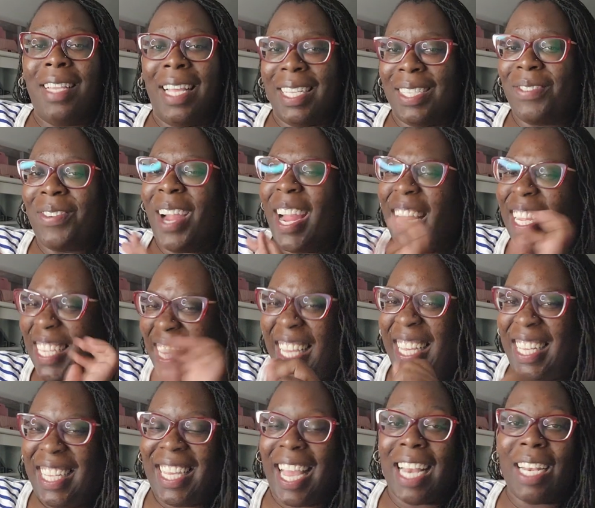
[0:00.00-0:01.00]
that's right,
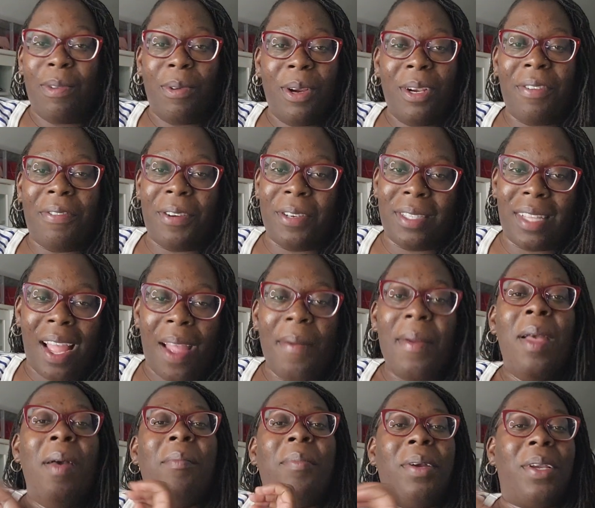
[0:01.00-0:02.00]
got the word the first
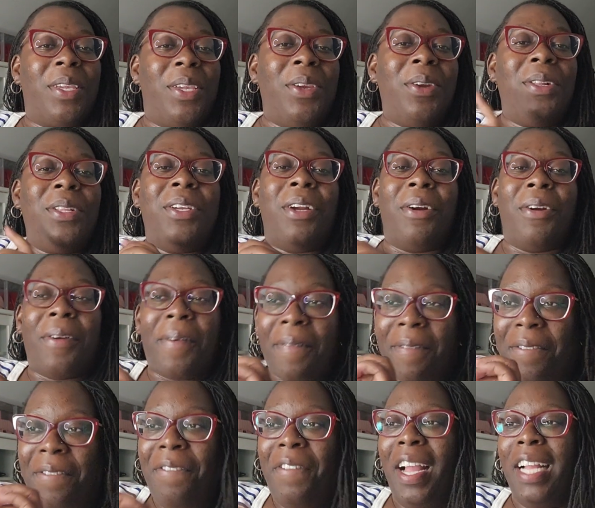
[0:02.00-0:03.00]
time, peculiar
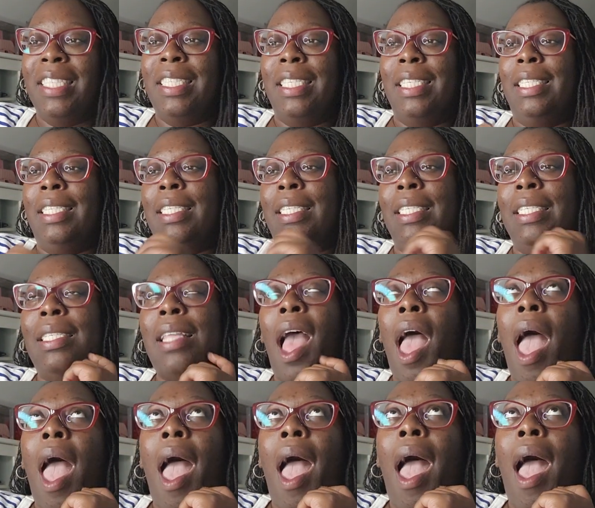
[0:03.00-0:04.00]
fantasies.